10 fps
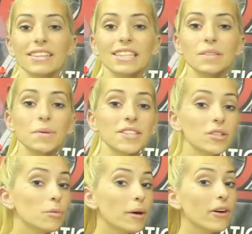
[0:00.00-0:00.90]
This
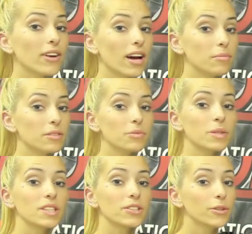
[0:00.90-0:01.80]
pistol belt comes
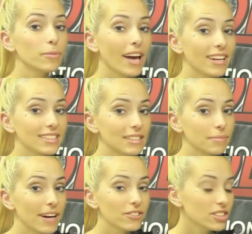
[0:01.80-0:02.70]
with two magazine
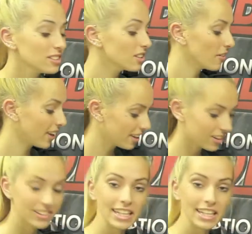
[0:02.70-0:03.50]
pouches located on